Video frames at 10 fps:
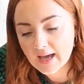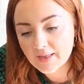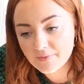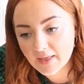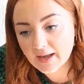
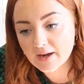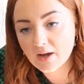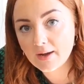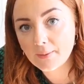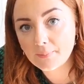and then
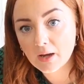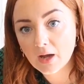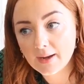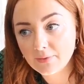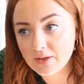I
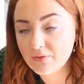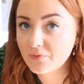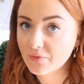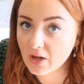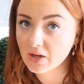apply the
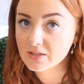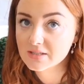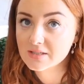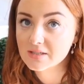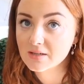
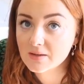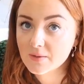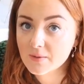first